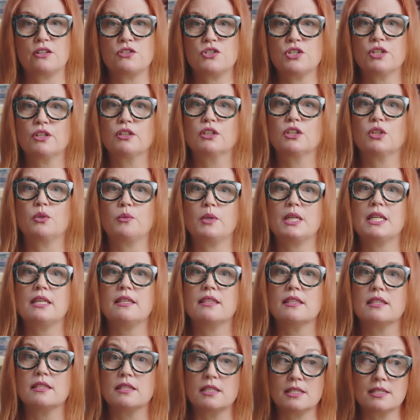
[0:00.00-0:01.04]
to Louis
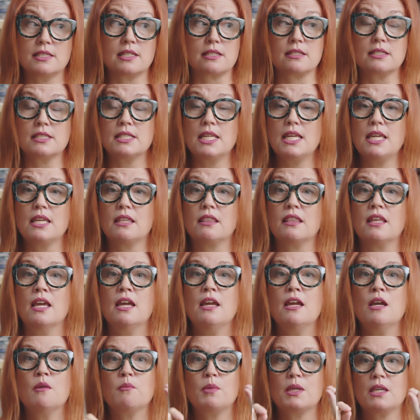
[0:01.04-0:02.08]
XVI
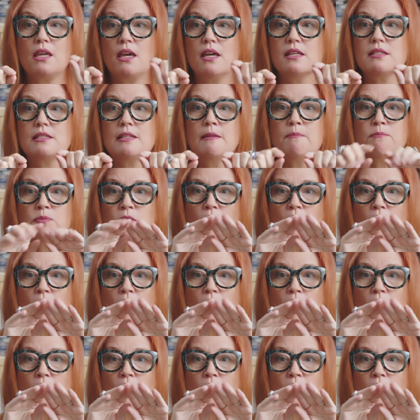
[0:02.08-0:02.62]
because